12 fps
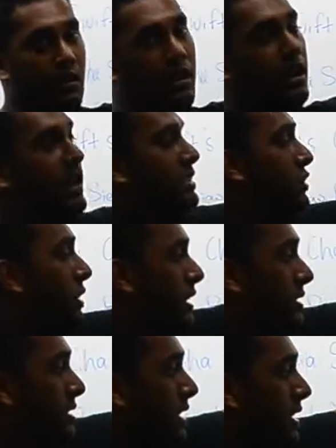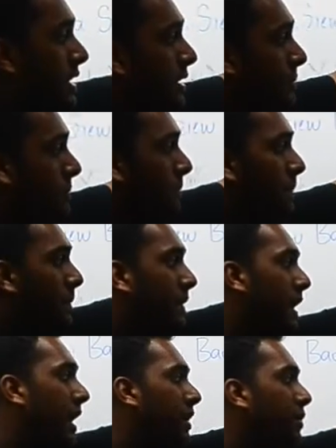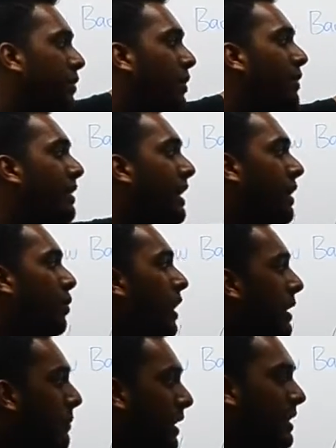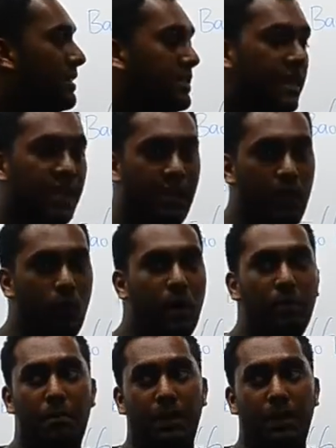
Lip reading: as you can see here, and we will get y minus 8 and y